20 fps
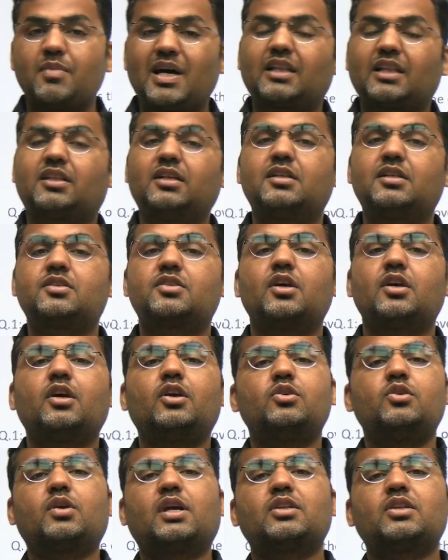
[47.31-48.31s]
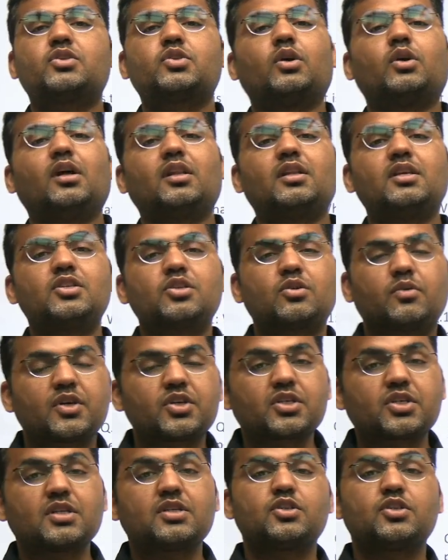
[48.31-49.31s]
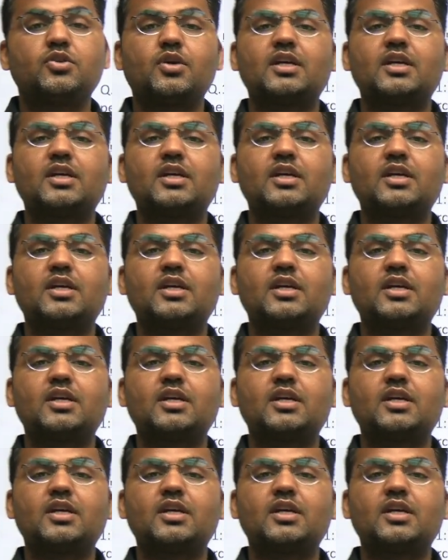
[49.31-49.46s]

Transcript: methods you can solve these questions.